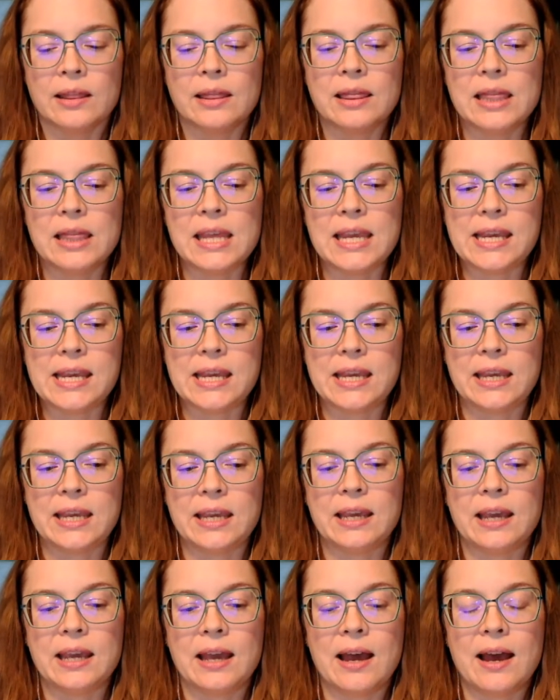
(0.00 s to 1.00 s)

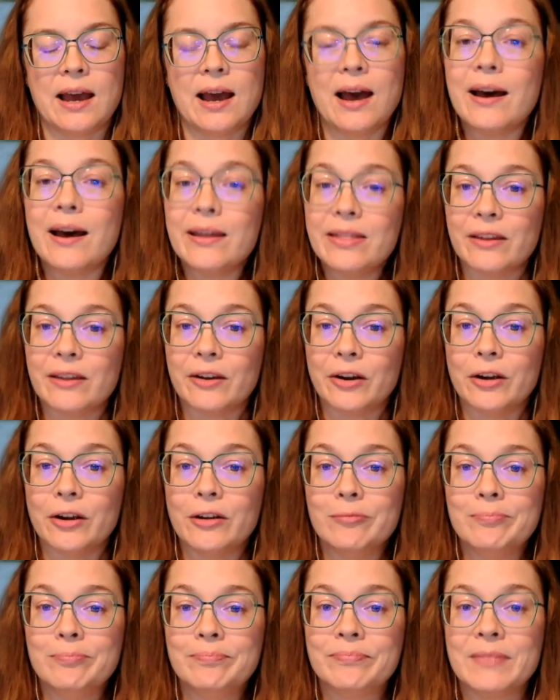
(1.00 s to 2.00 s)
The
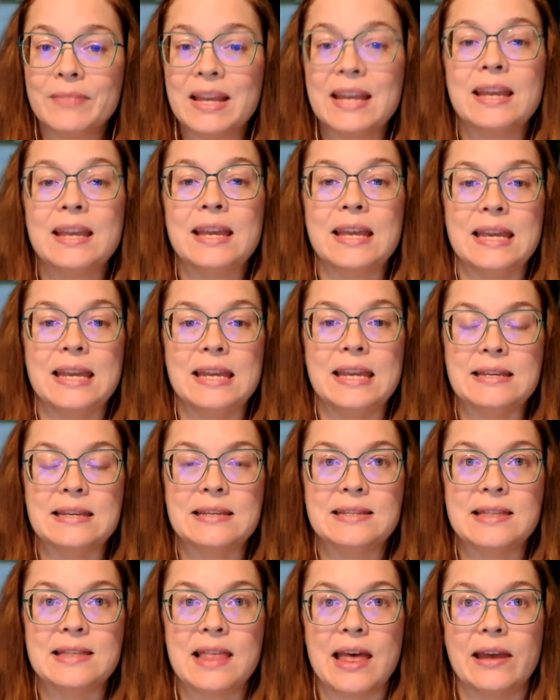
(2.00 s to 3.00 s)
other
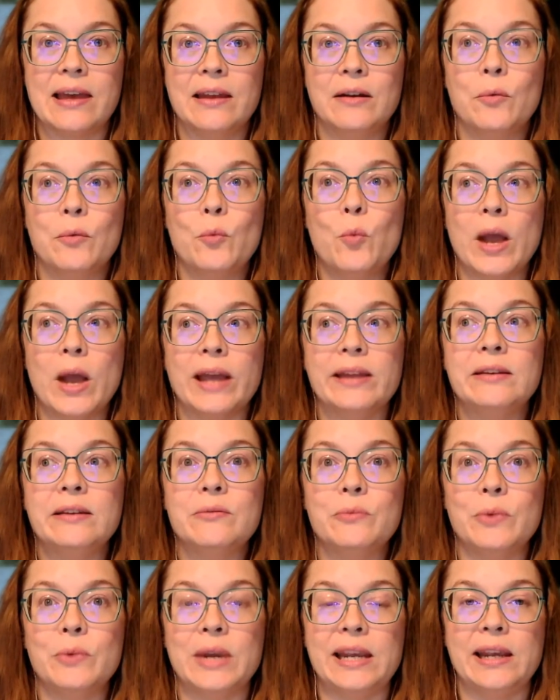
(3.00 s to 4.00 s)
is that
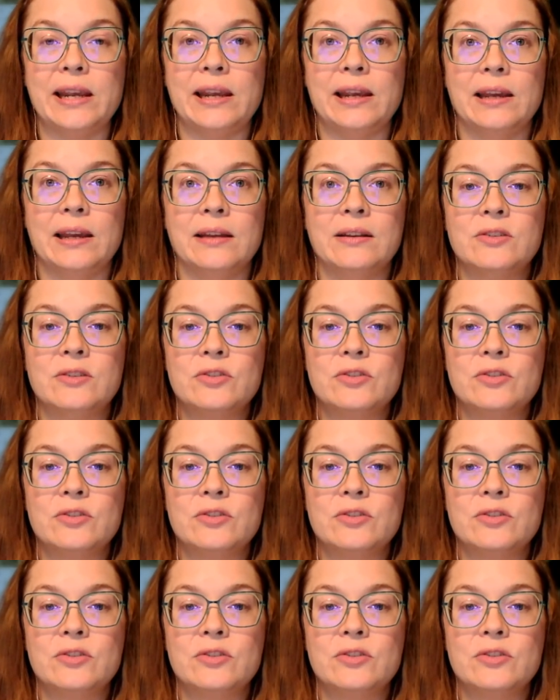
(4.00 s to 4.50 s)
when we